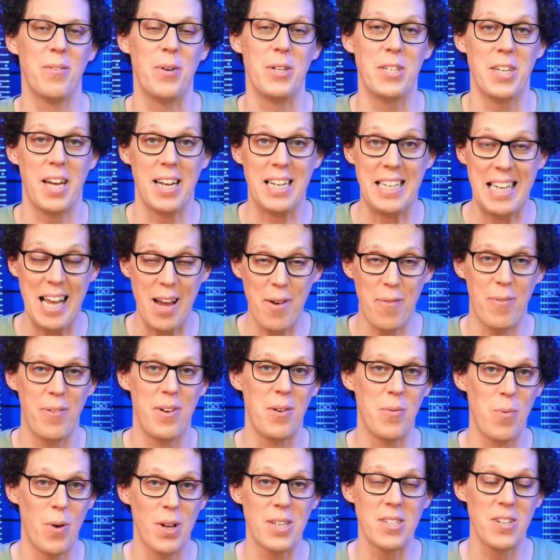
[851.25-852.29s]
which I
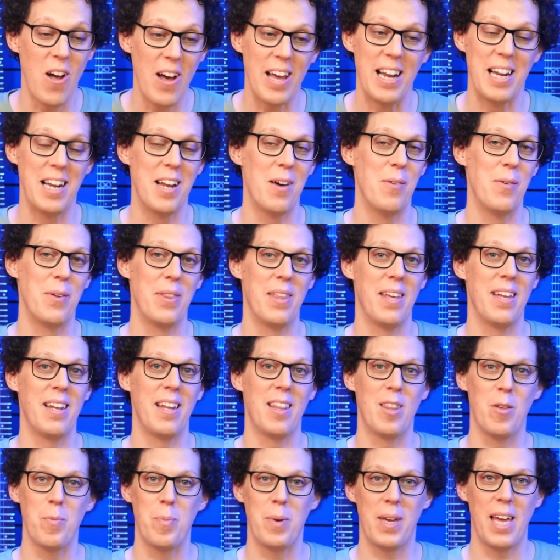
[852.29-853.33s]
definitely was not in love with it
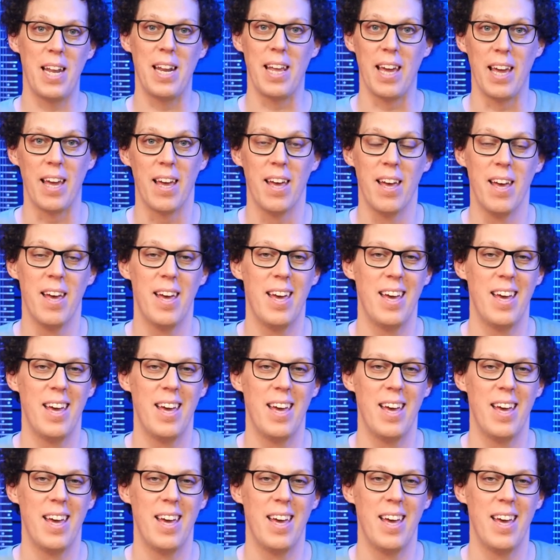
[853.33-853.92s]
at the beginning.